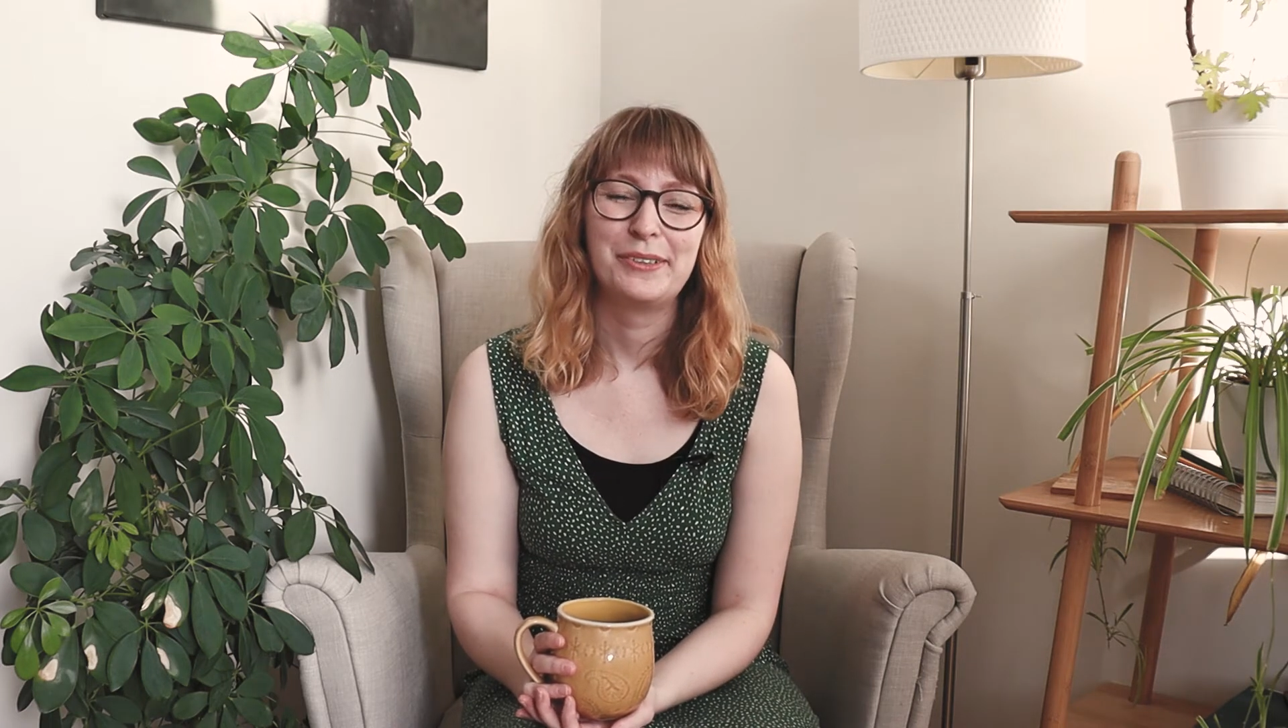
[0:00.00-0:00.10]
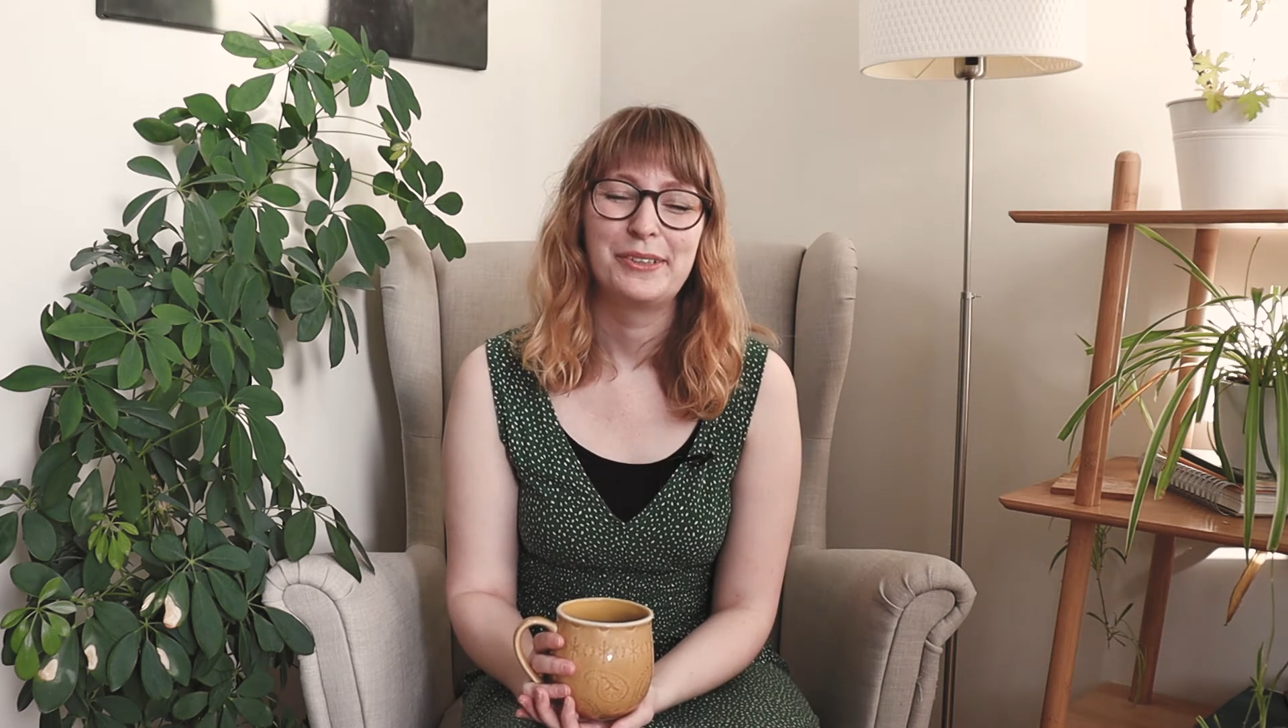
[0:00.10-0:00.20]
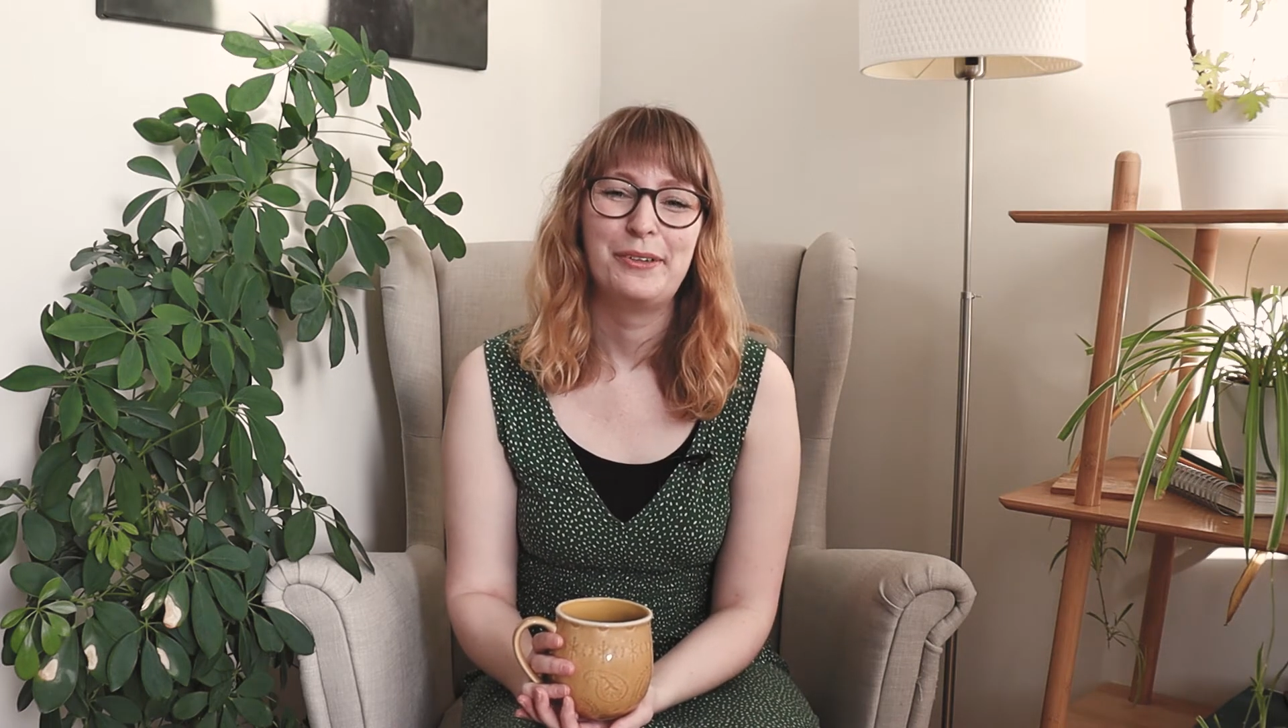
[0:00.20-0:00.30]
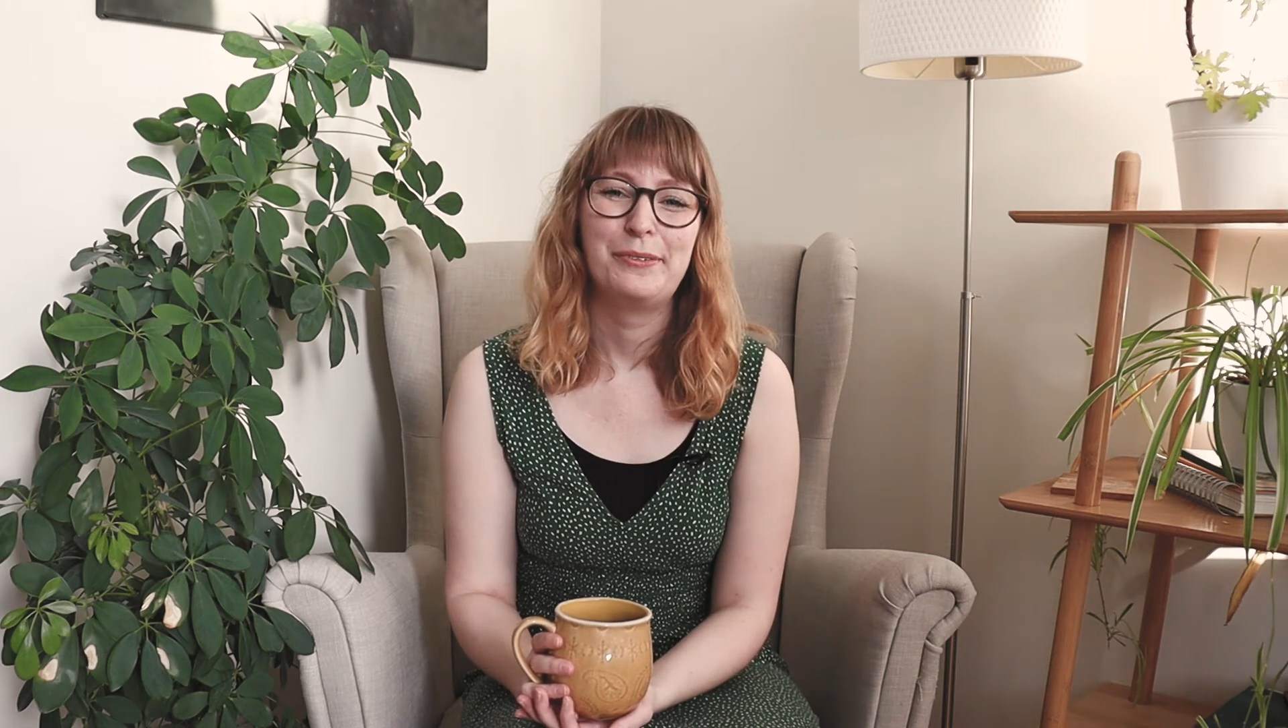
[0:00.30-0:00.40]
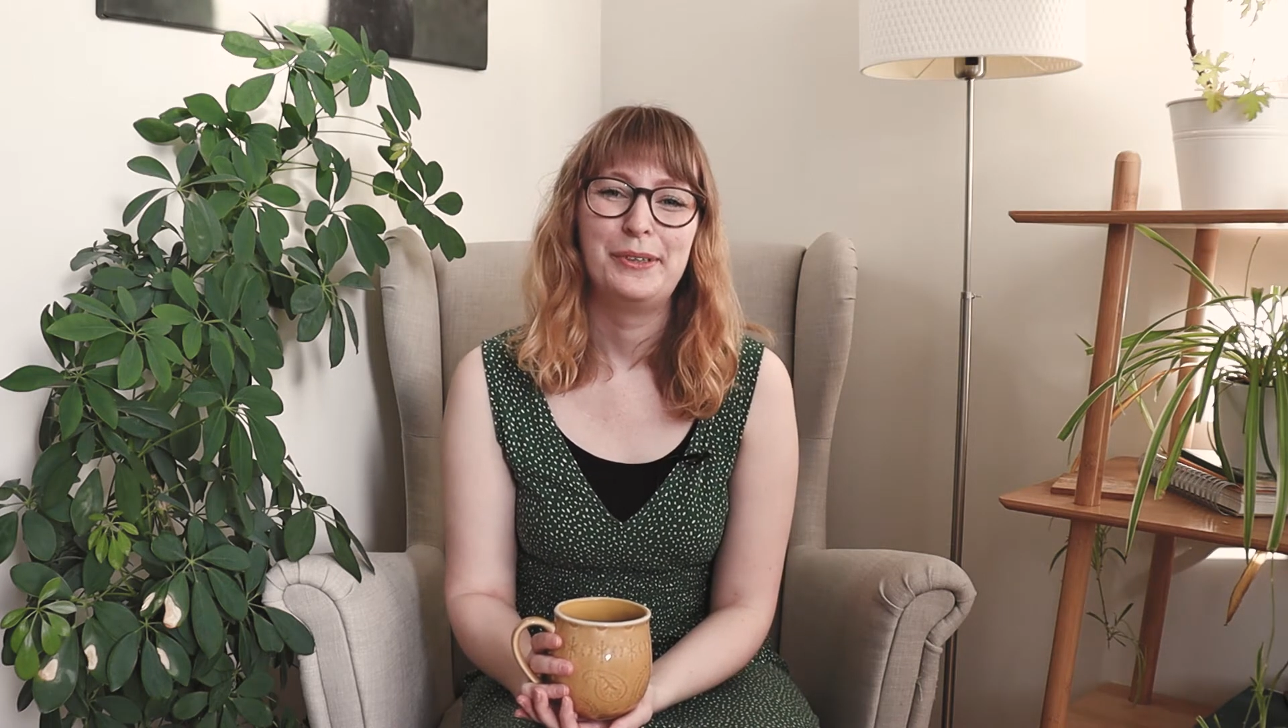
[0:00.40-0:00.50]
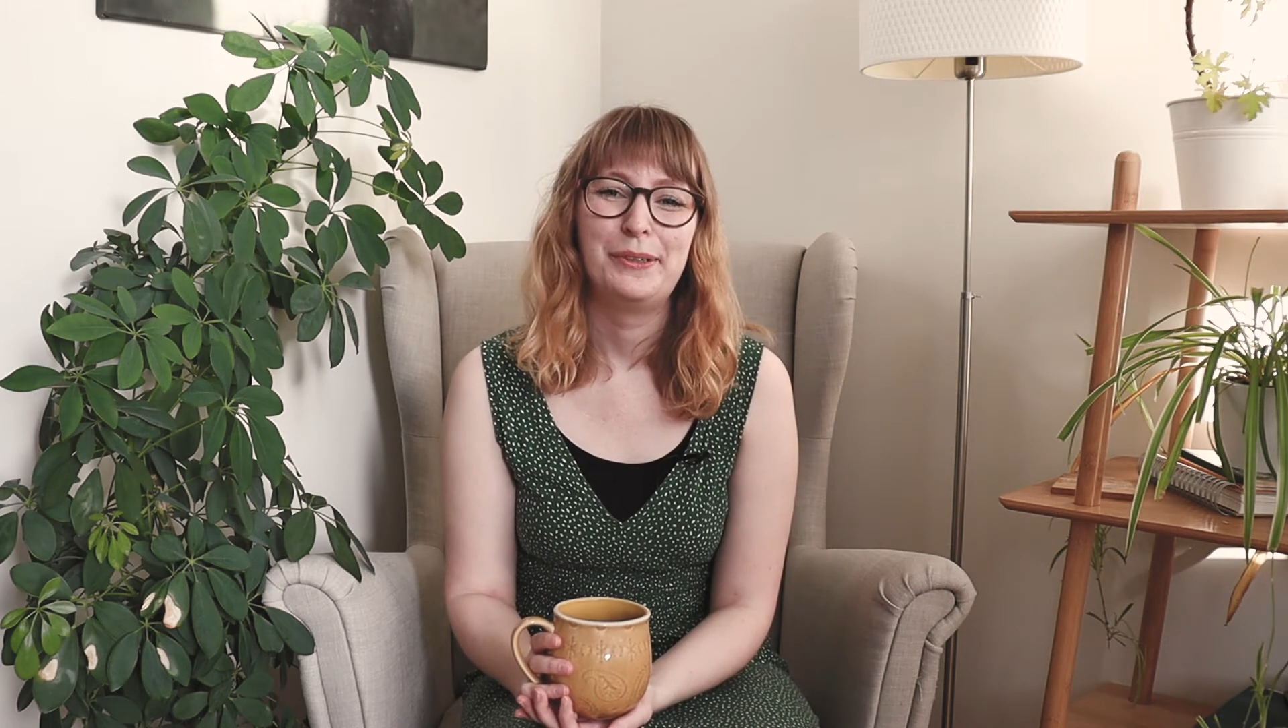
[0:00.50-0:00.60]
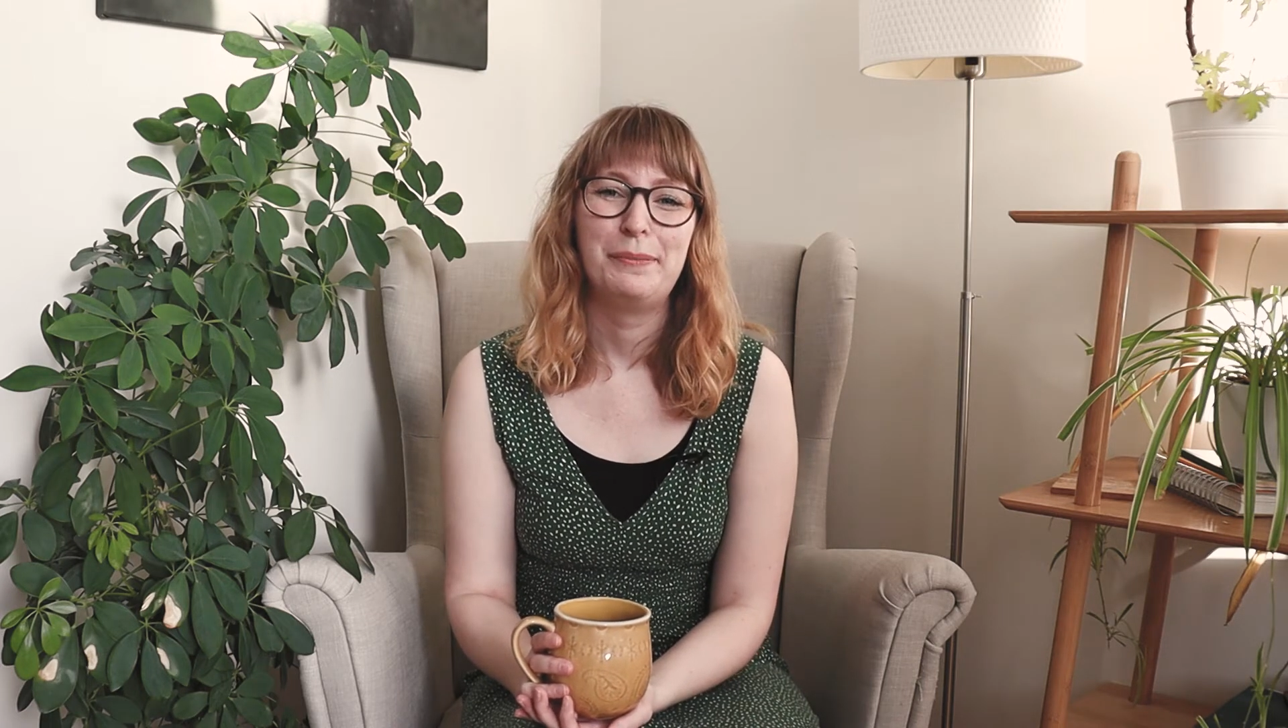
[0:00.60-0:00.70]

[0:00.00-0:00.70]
was over,